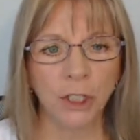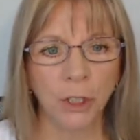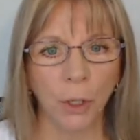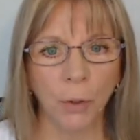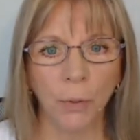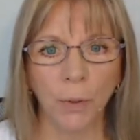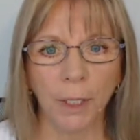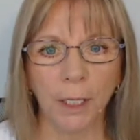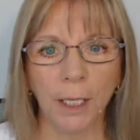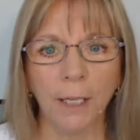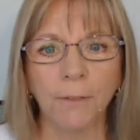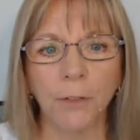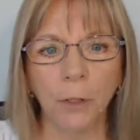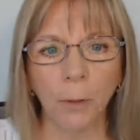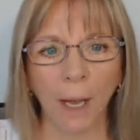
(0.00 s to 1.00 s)
So
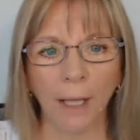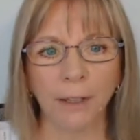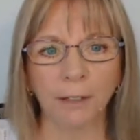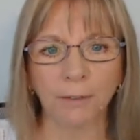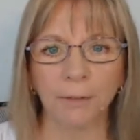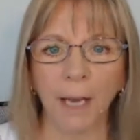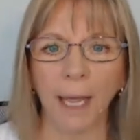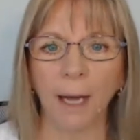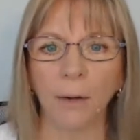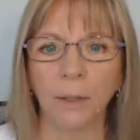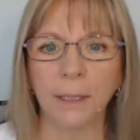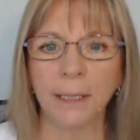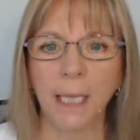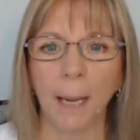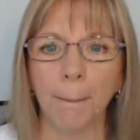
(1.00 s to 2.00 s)
if you had the
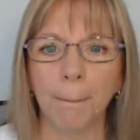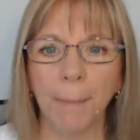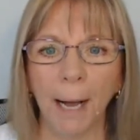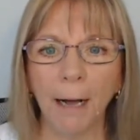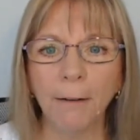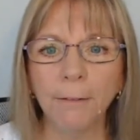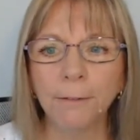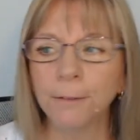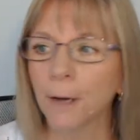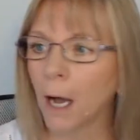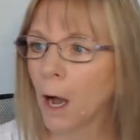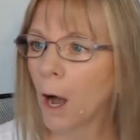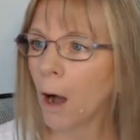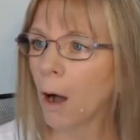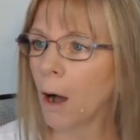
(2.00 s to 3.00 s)
flowers above,
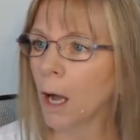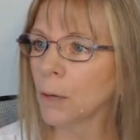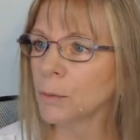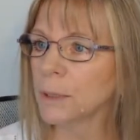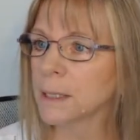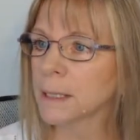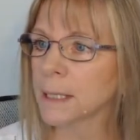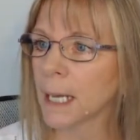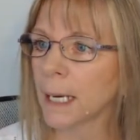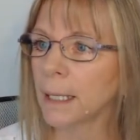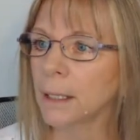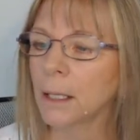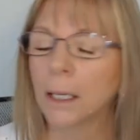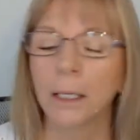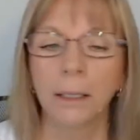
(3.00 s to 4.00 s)
I would
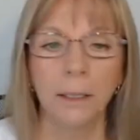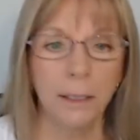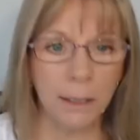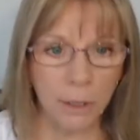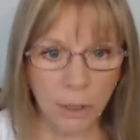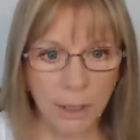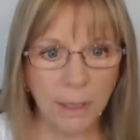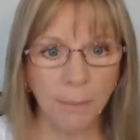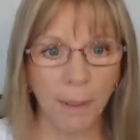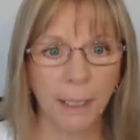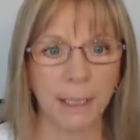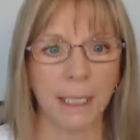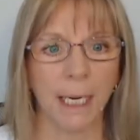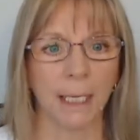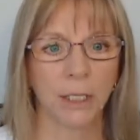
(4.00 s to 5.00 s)
say do some
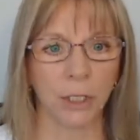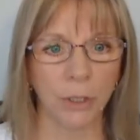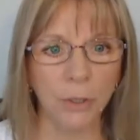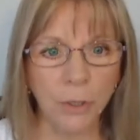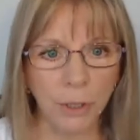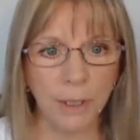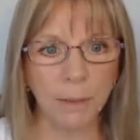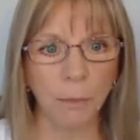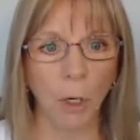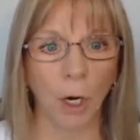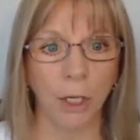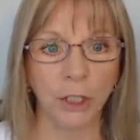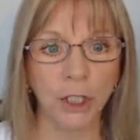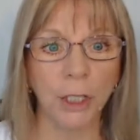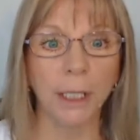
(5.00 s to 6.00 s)
meditation, do some
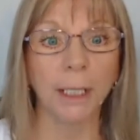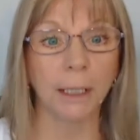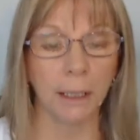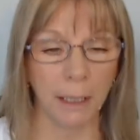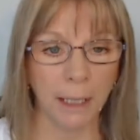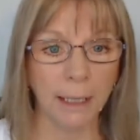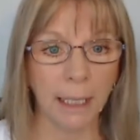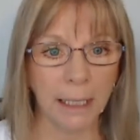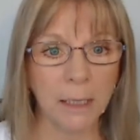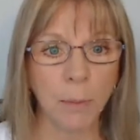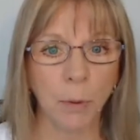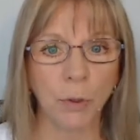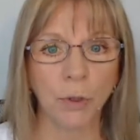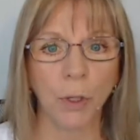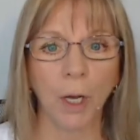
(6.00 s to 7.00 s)
guidance. You need that
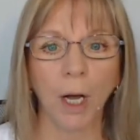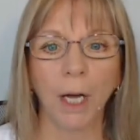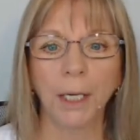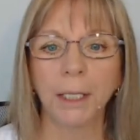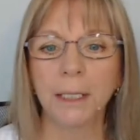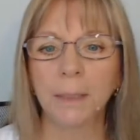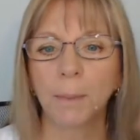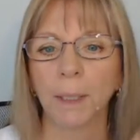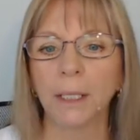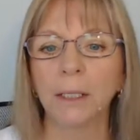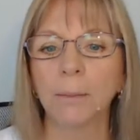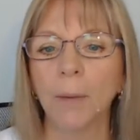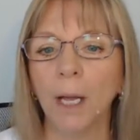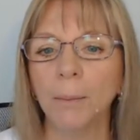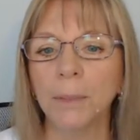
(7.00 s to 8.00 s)
spiritual guidance, but at
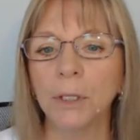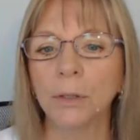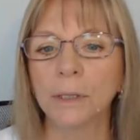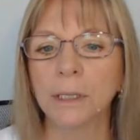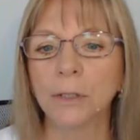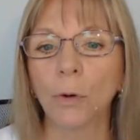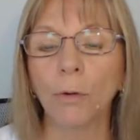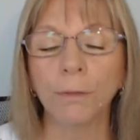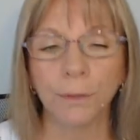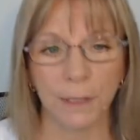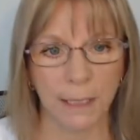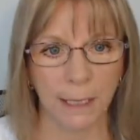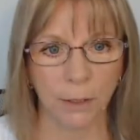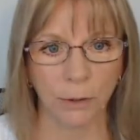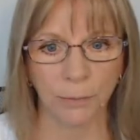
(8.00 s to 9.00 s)
the moment yours is all
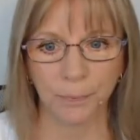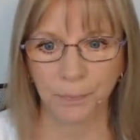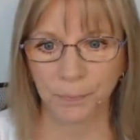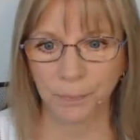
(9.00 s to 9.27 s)
physical.